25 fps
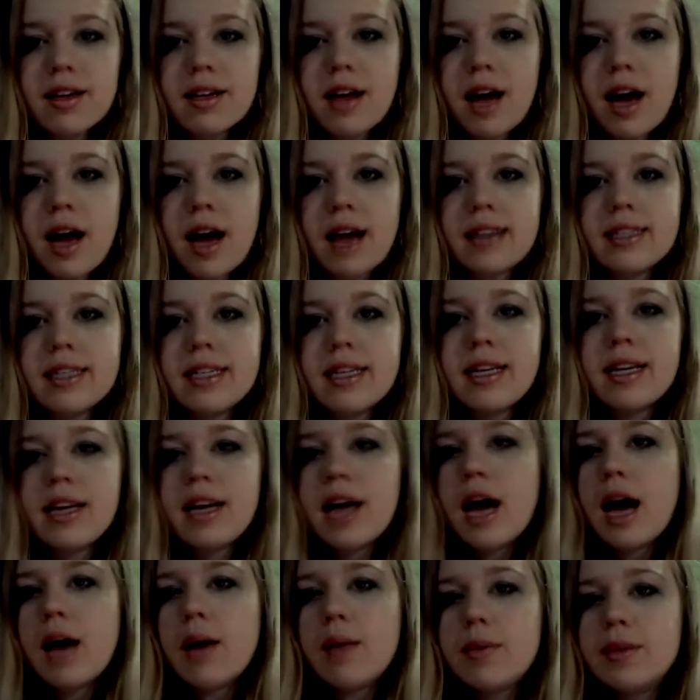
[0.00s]

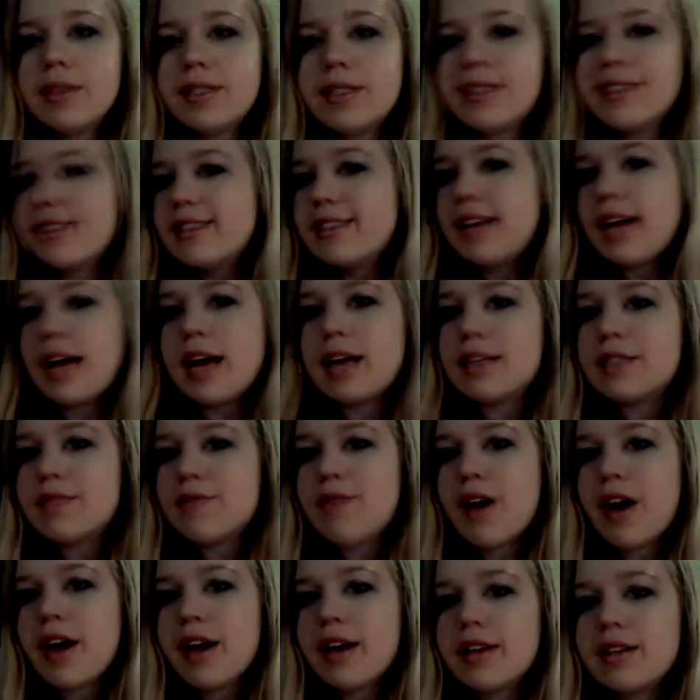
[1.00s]
I wasn't
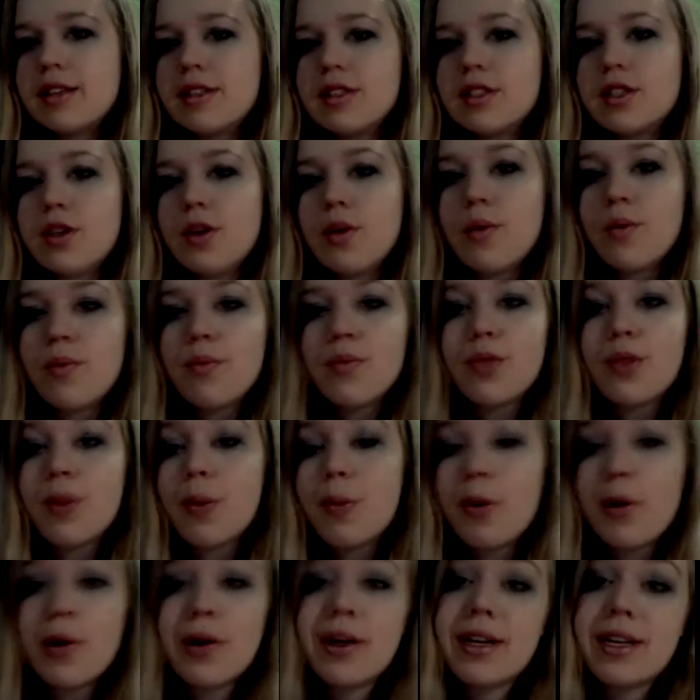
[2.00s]
satisfied. So my
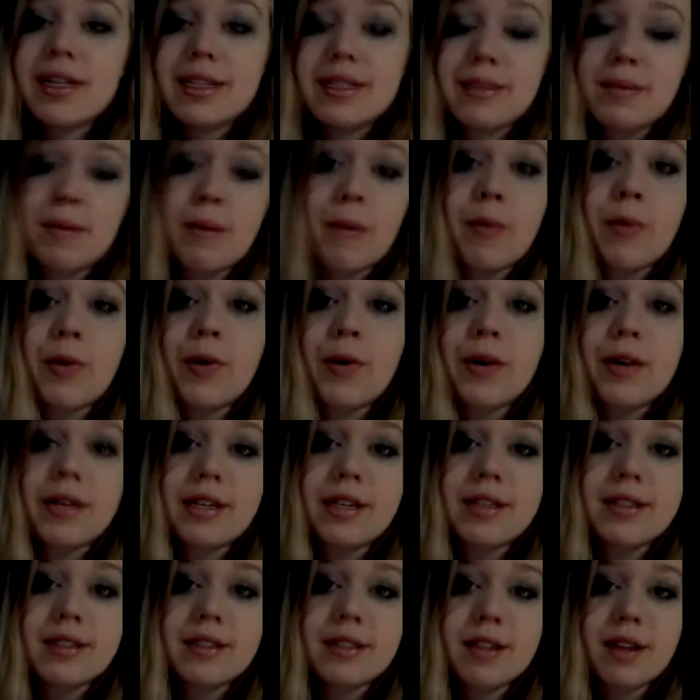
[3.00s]
point
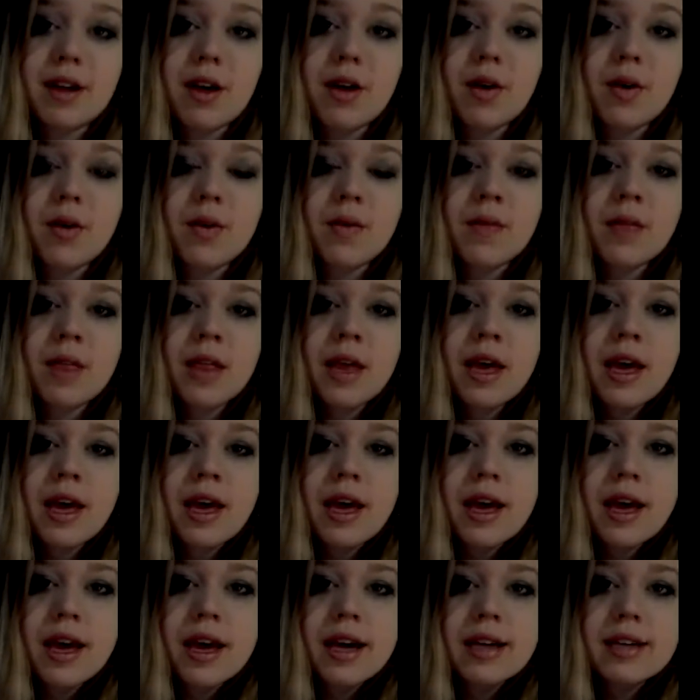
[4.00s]
is though,
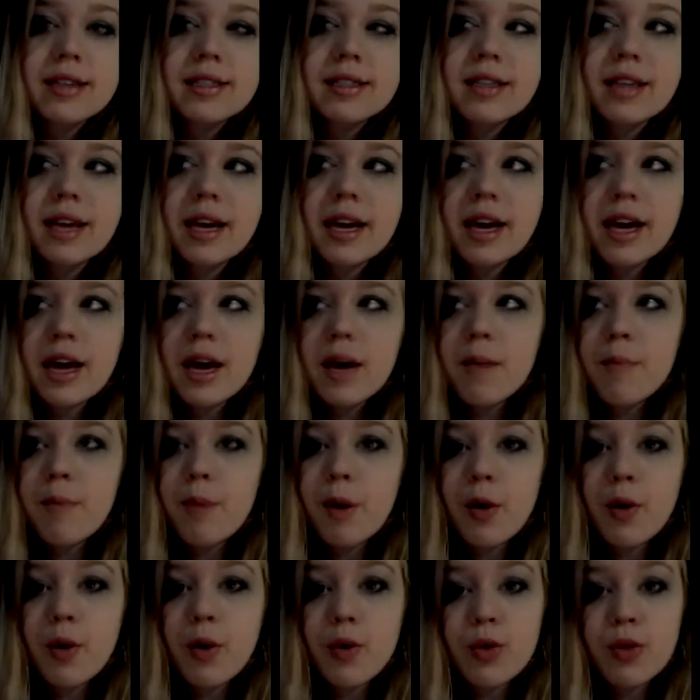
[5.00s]
is like
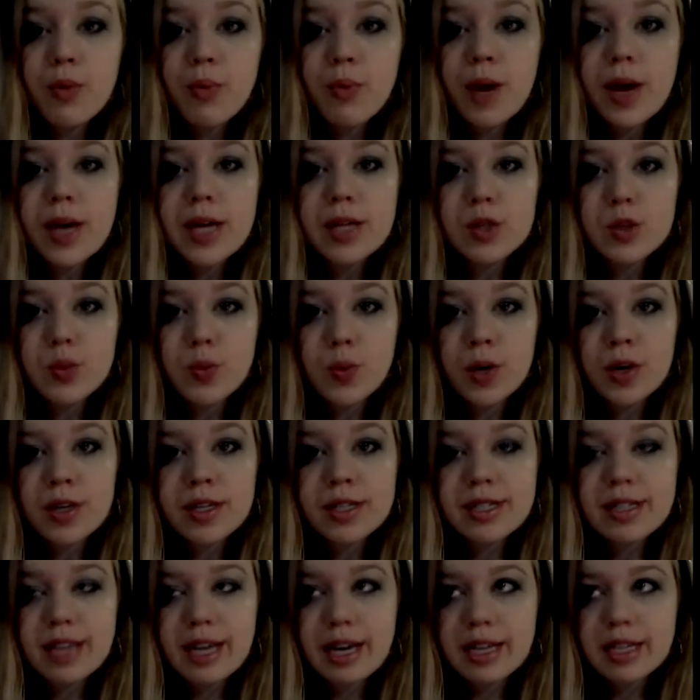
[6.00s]
both ways weren't
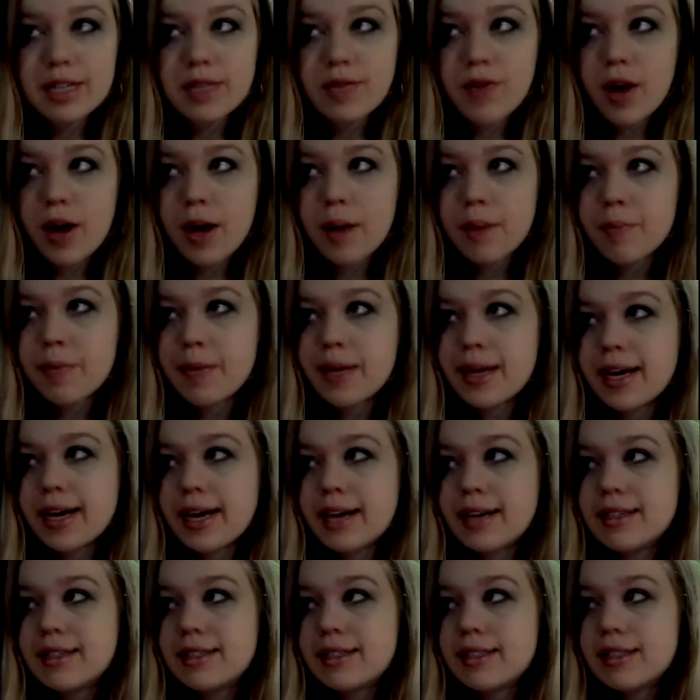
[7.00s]
satisfying,
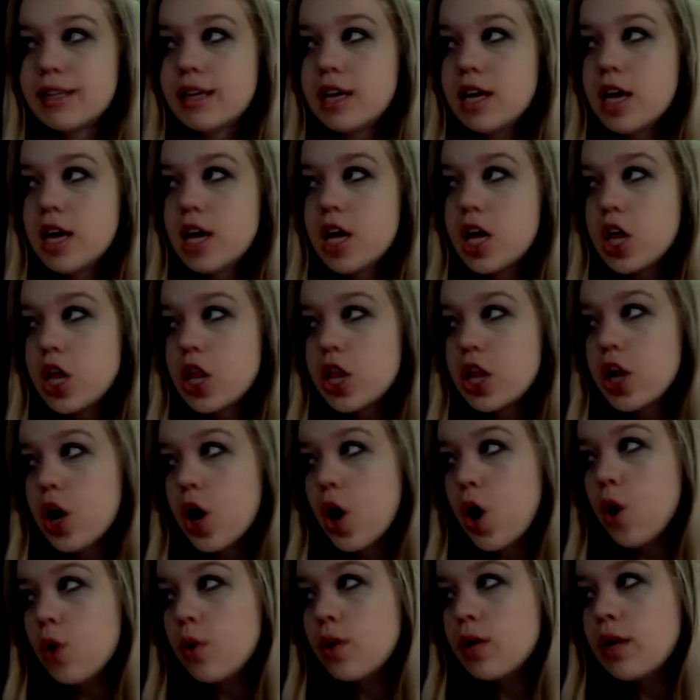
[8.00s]
because the
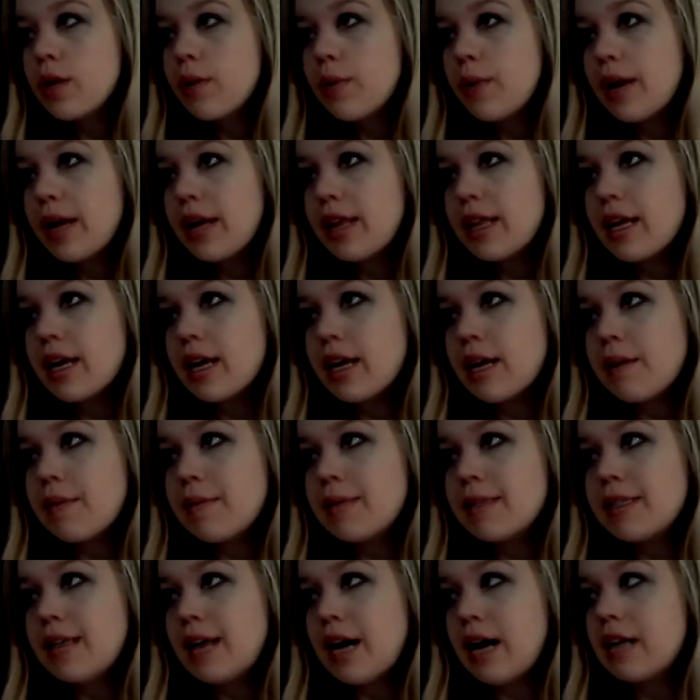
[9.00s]
only way that it can be
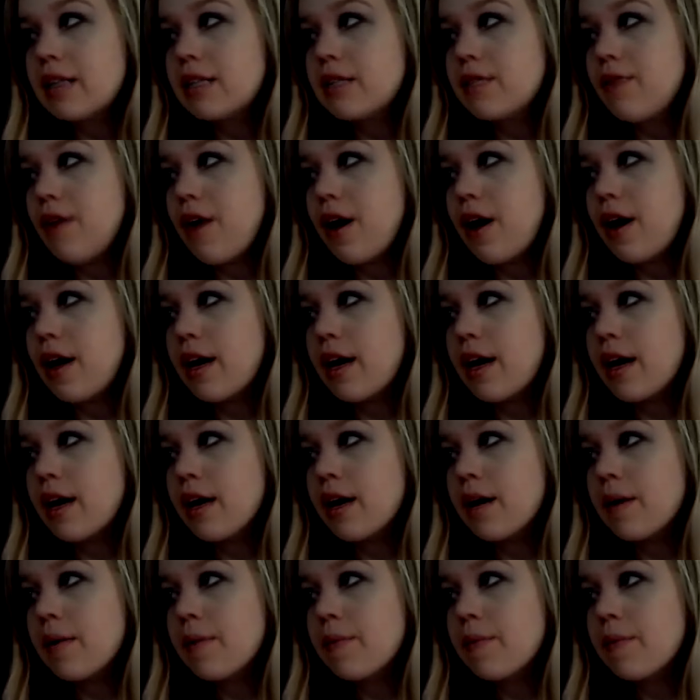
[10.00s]
satisfying